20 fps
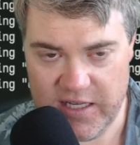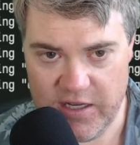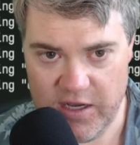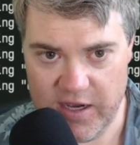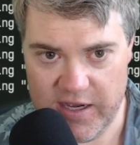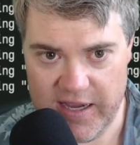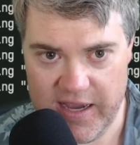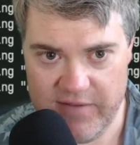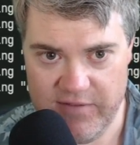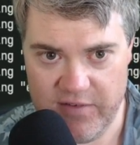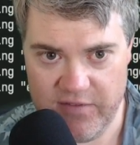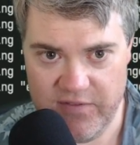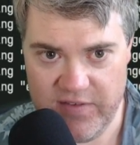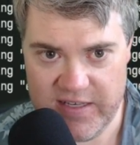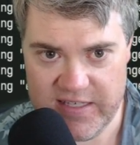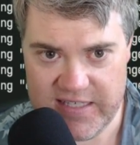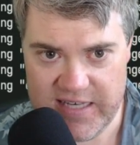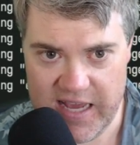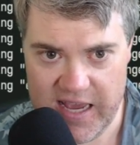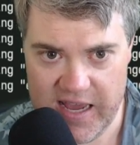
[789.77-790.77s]
I have a
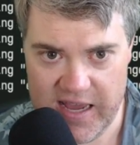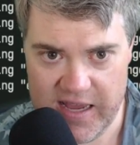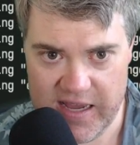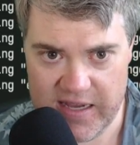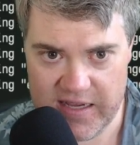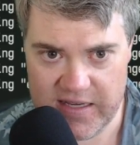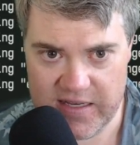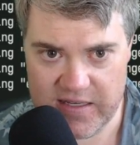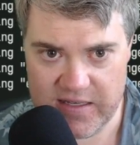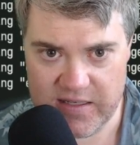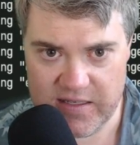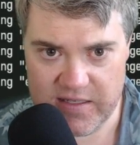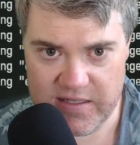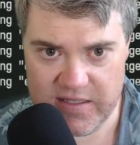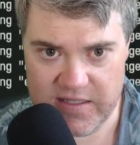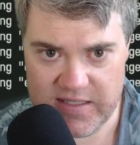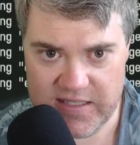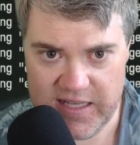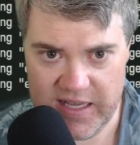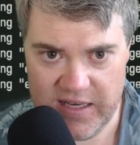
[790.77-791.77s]
vstack
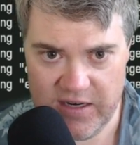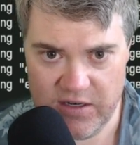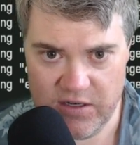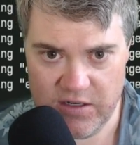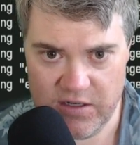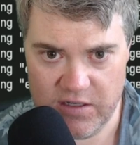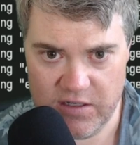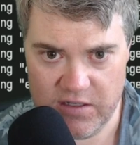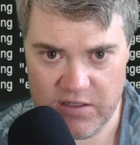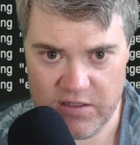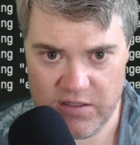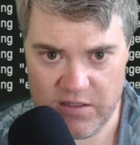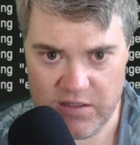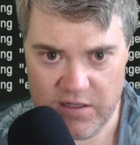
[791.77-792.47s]
container.